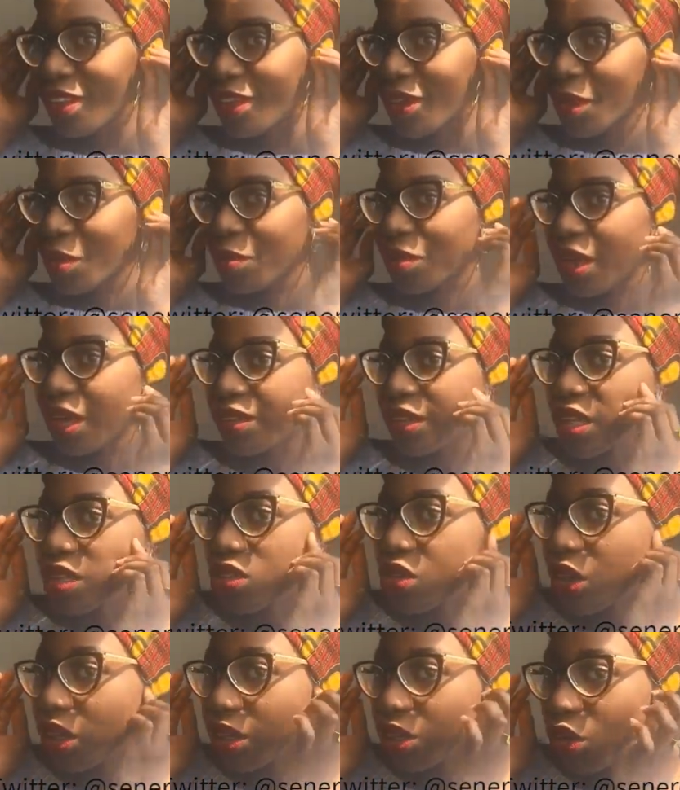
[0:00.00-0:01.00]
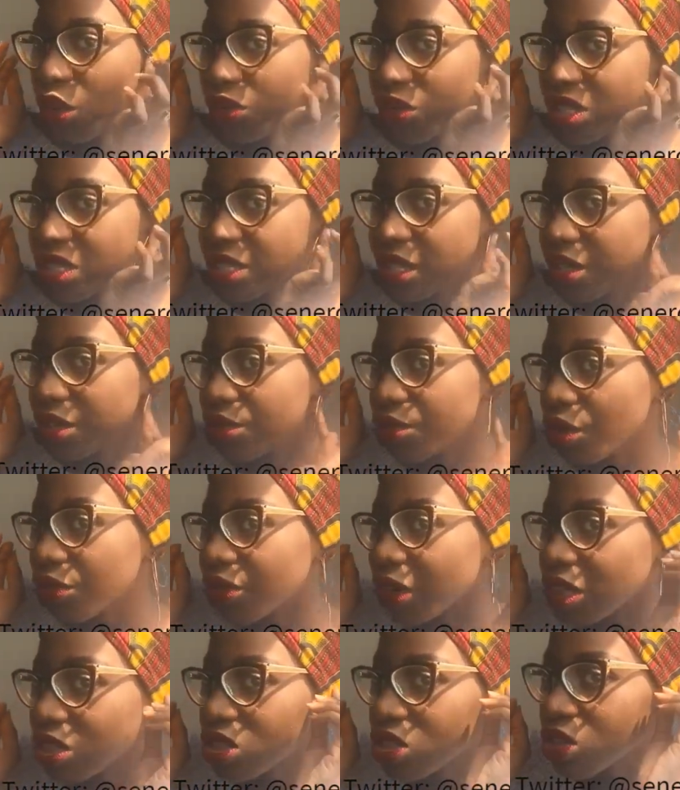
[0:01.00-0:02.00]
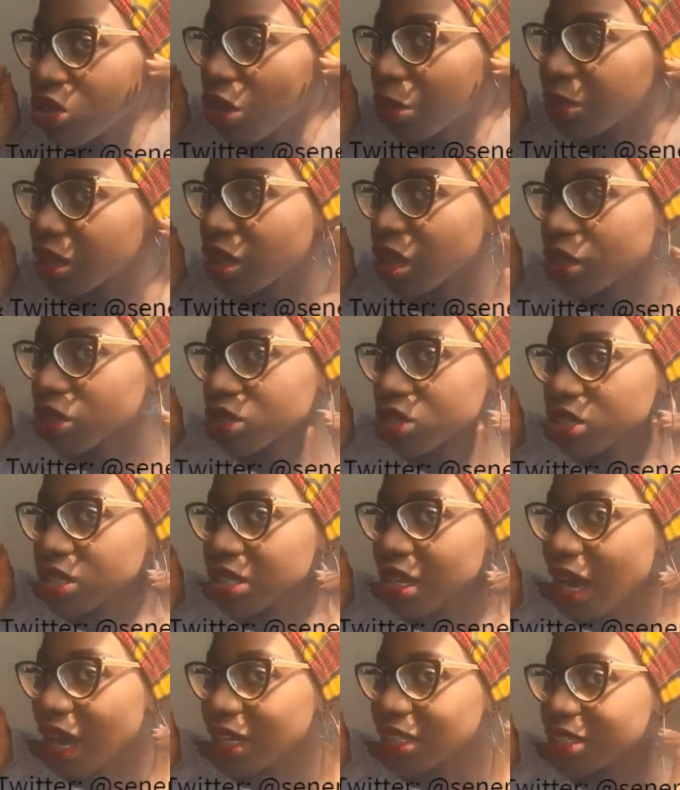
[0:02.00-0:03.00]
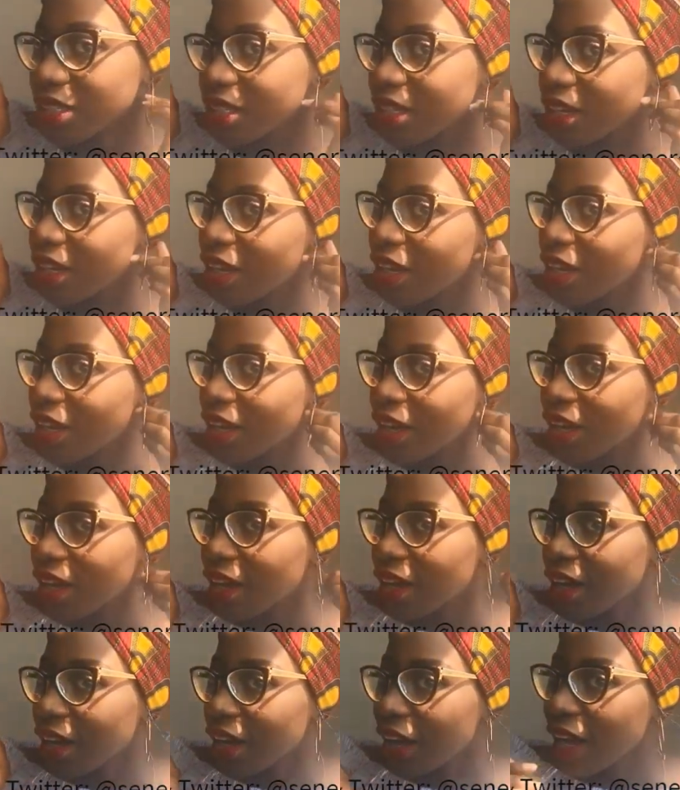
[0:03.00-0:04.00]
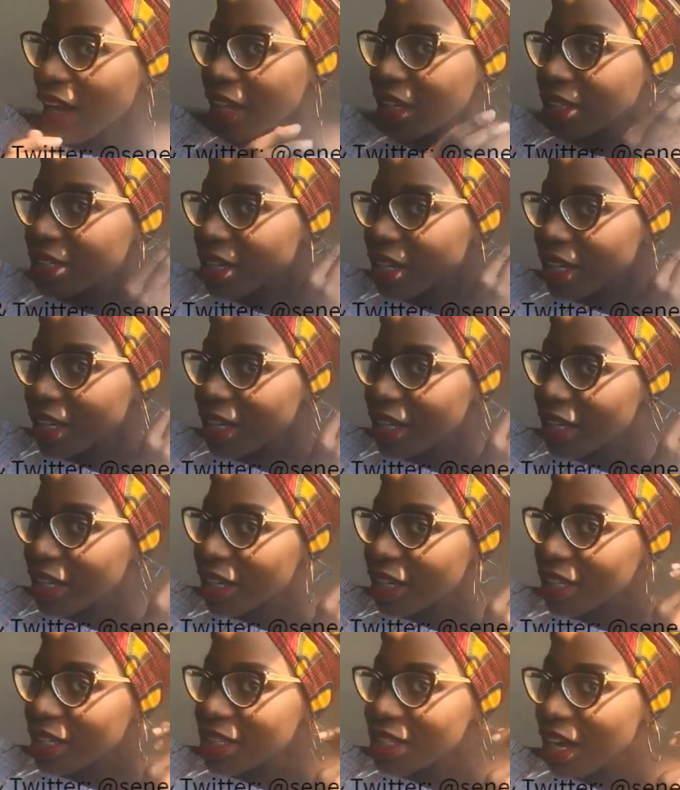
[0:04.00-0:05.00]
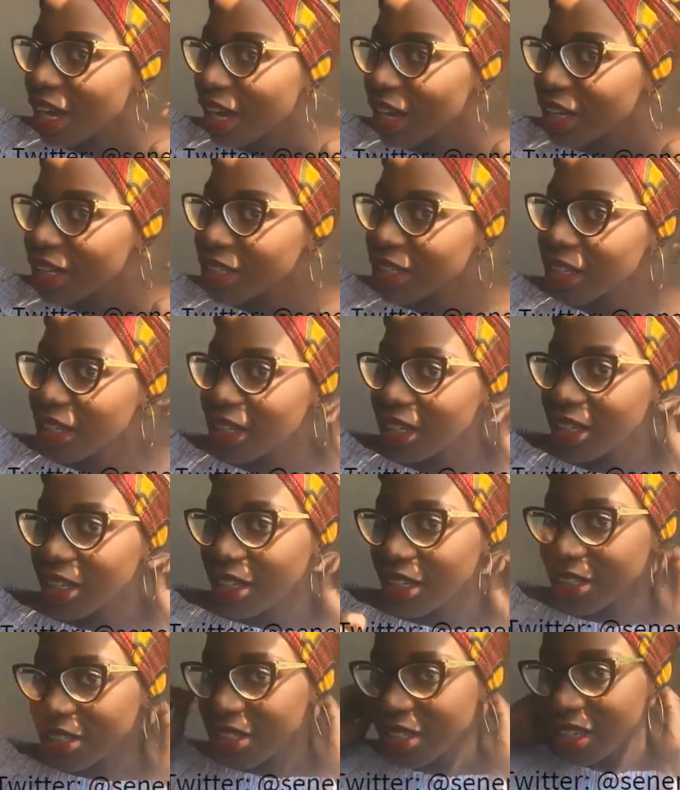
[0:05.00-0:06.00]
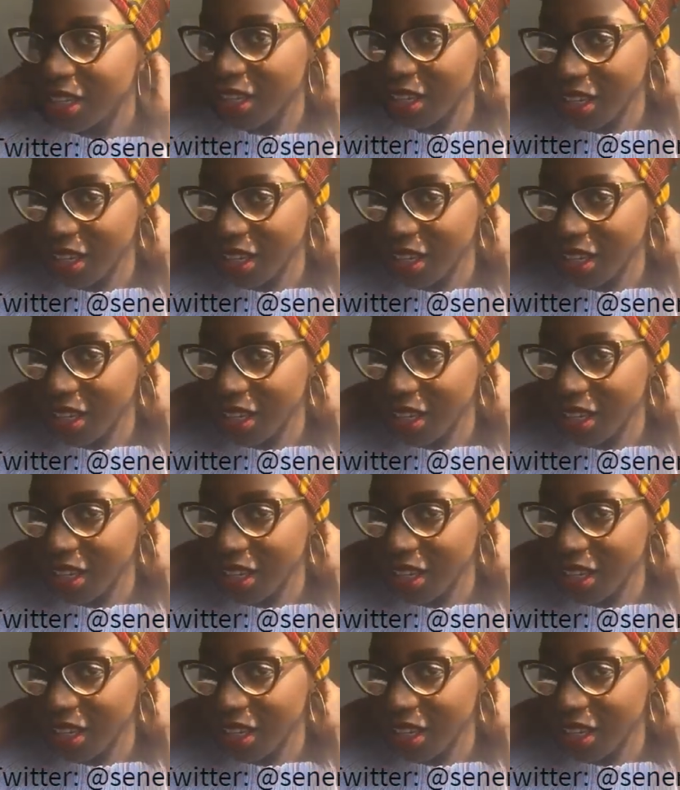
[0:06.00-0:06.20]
Yep, and then tucking, obviously any rough edges coming out, just hide it. Hide it, hide it,